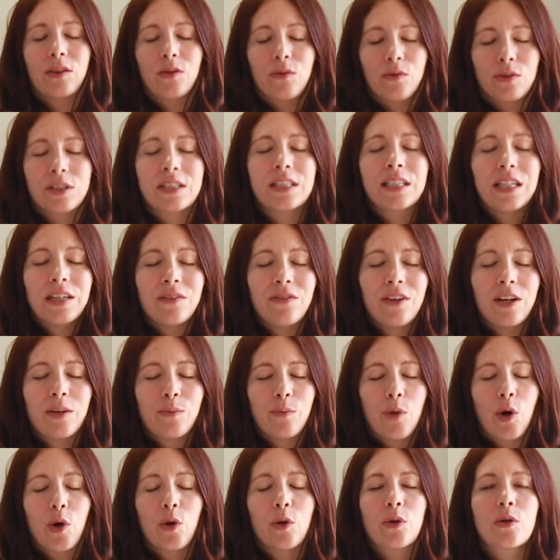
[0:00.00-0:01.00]
the
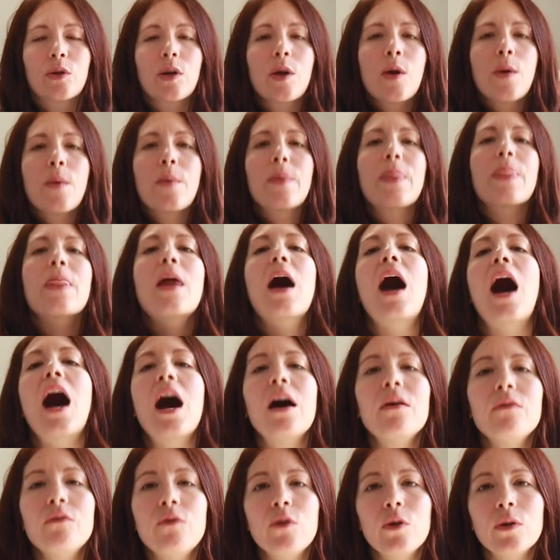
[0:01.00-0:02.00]
receiving mode,
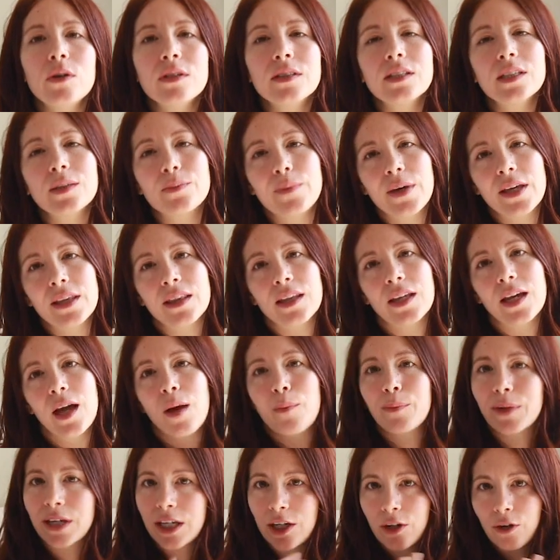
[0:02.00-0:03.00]
I'm focusing mainly
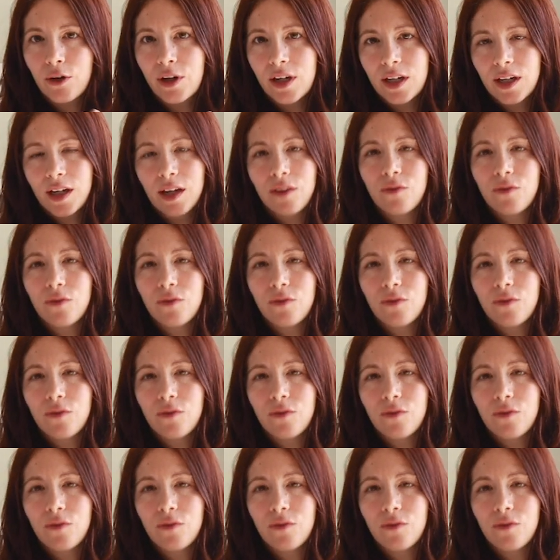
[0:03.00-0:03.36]
on my hearing.